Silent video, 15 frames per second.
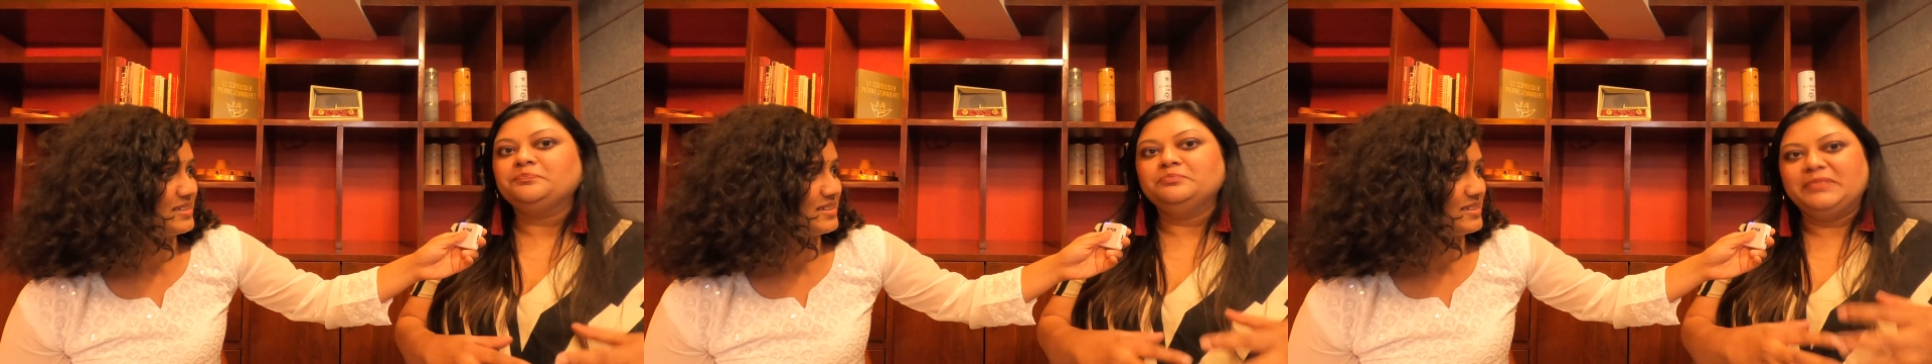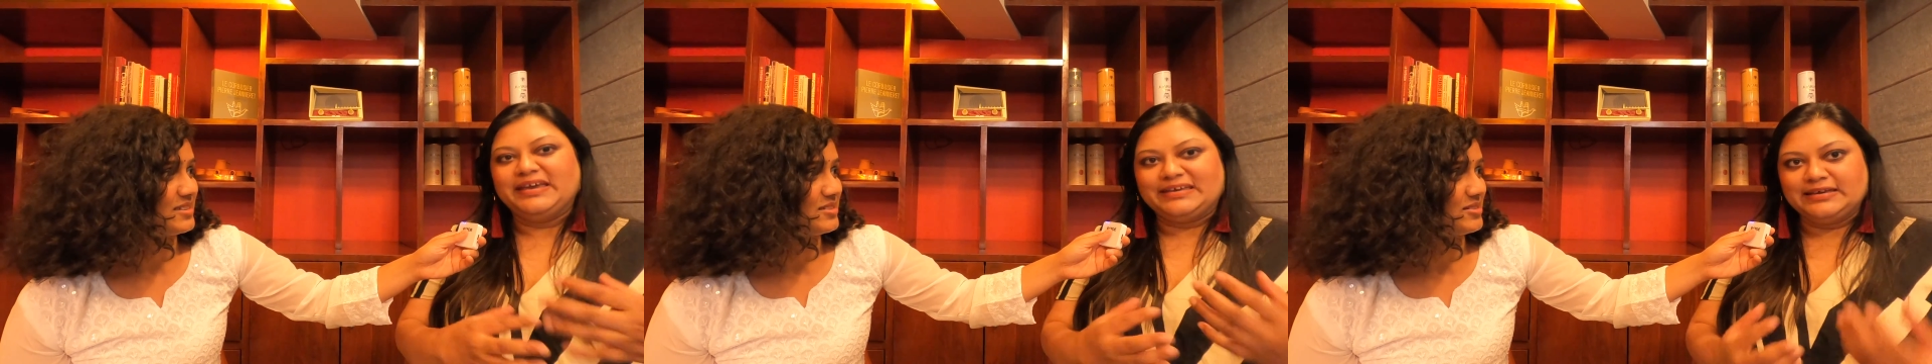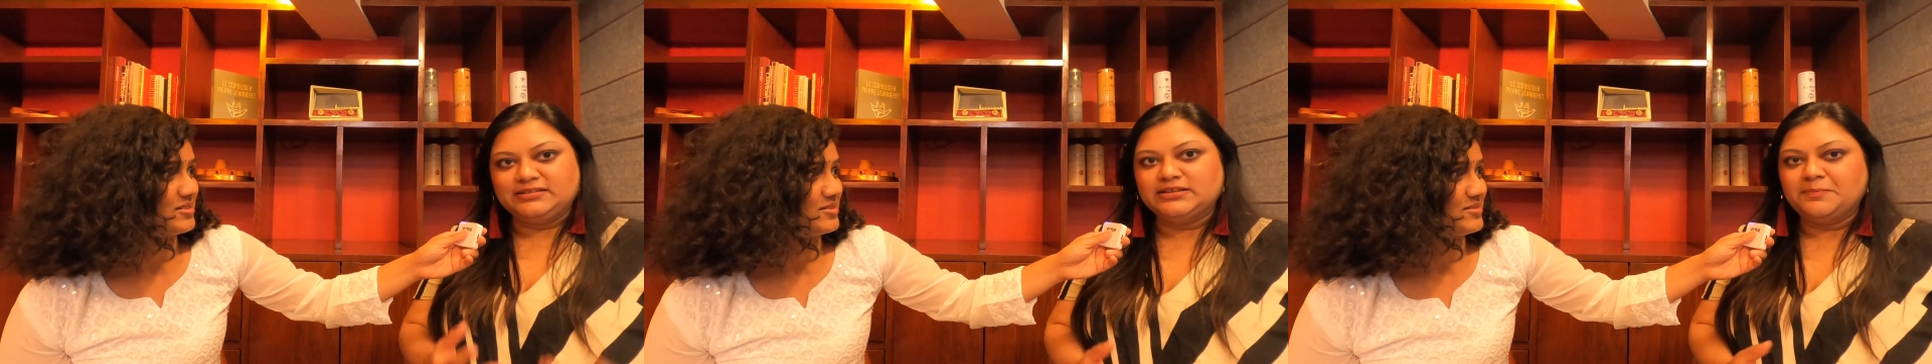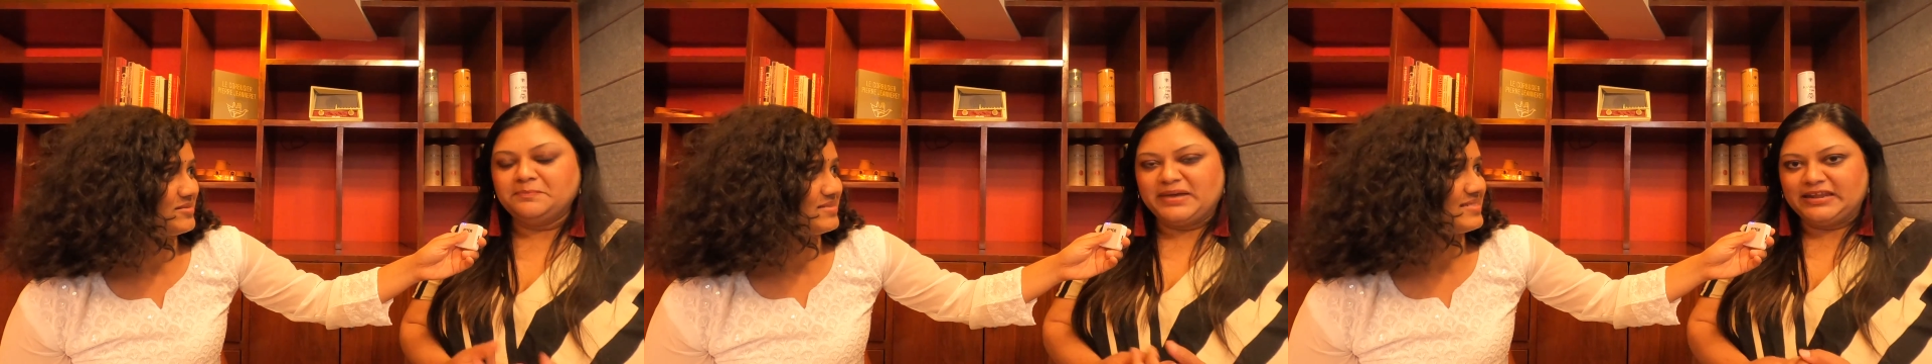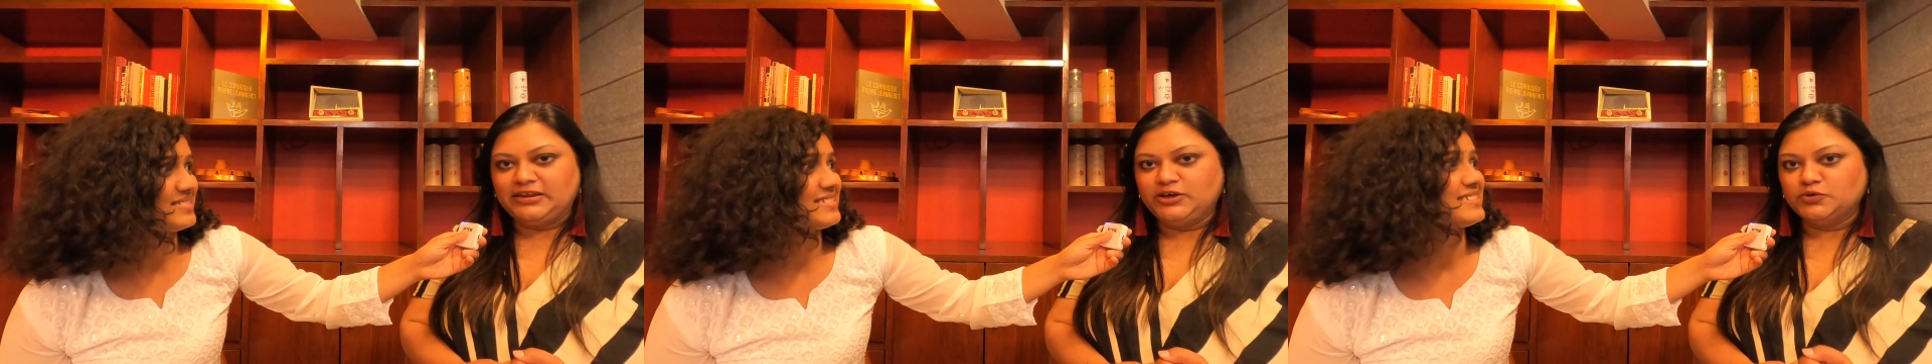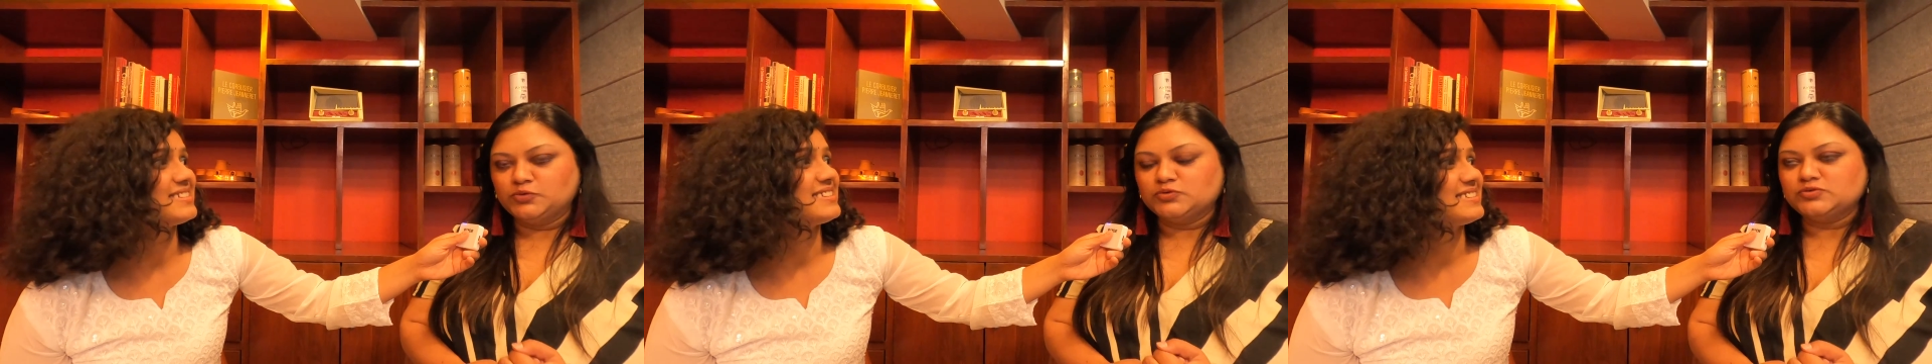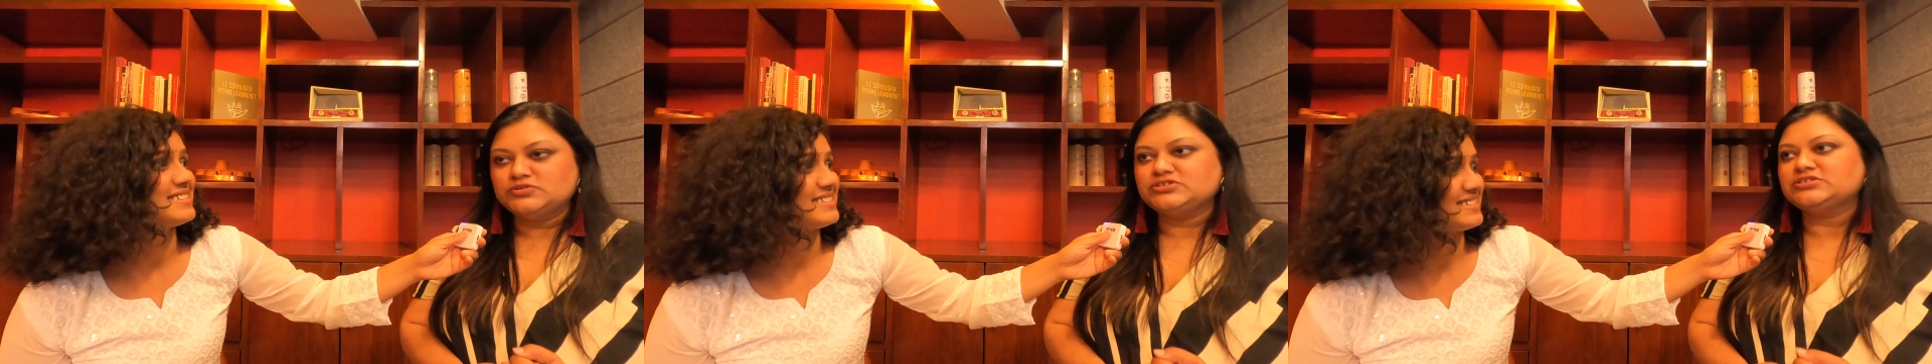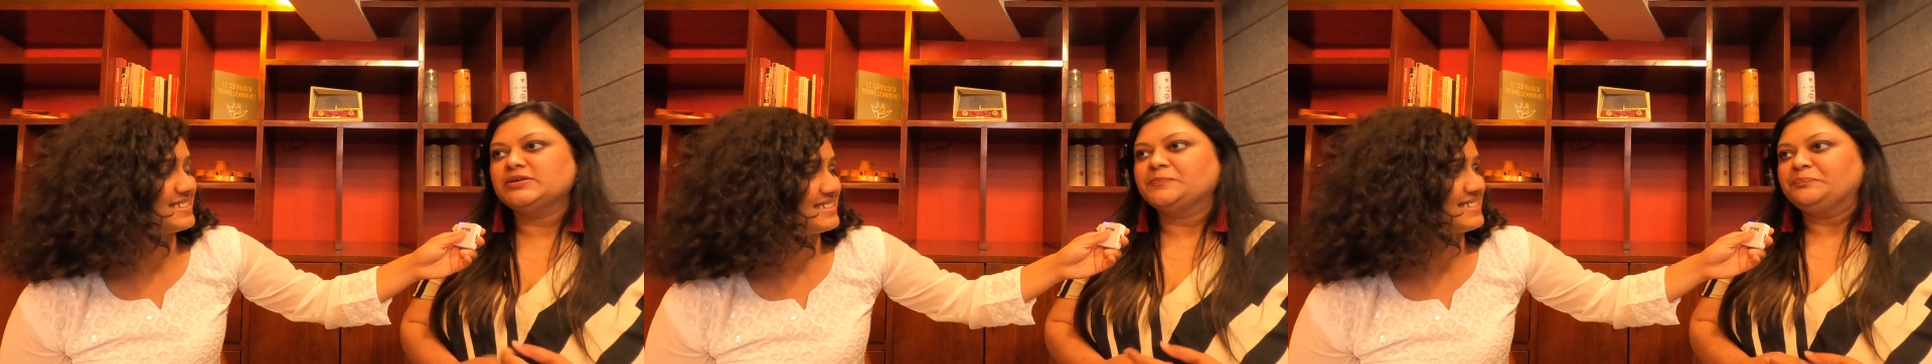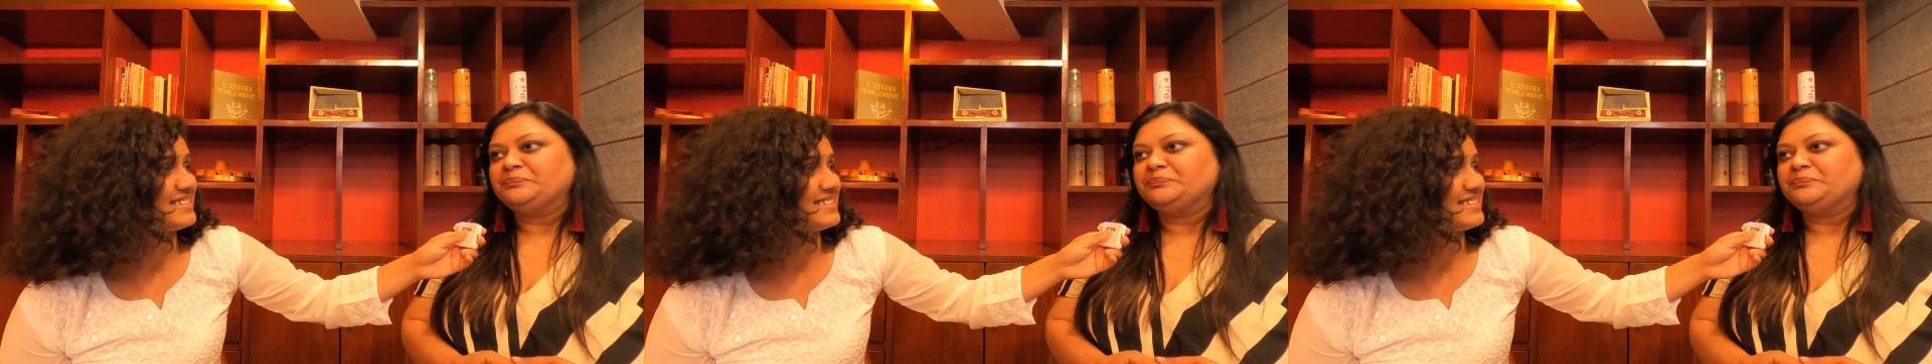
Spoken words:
making the menus